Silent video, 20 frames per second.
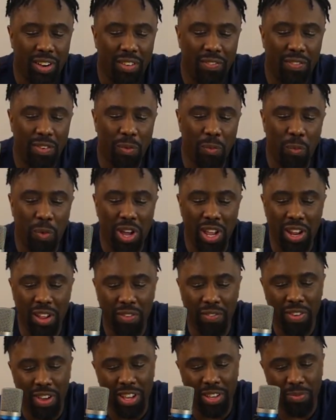from wind
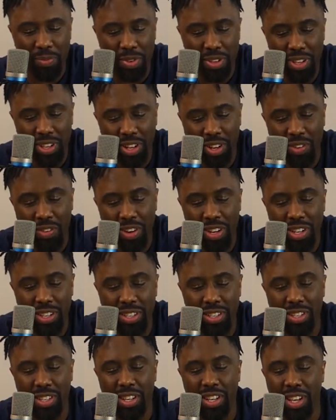investment
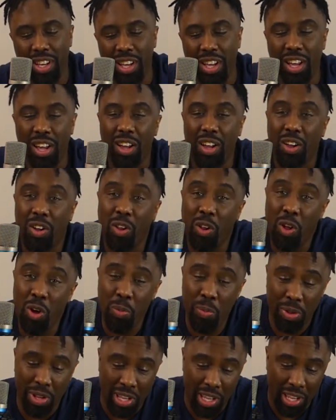increase
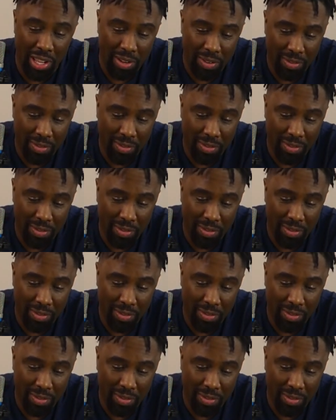globally.